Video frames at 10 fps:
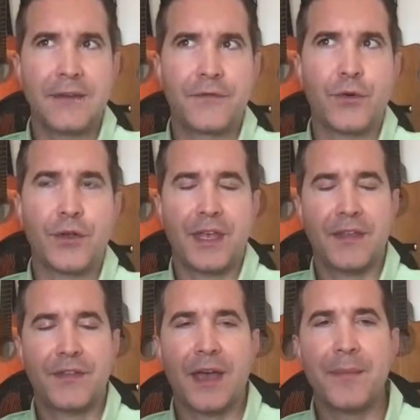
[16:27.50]
for
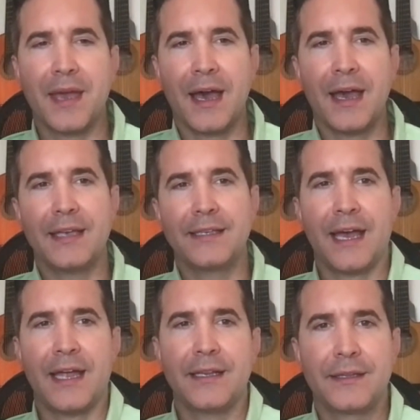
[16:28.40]
the MEI, is
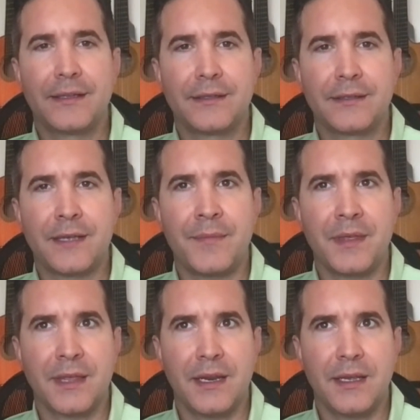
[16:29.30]
that
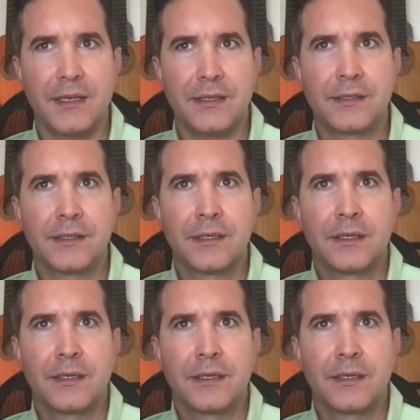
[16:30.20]
something that is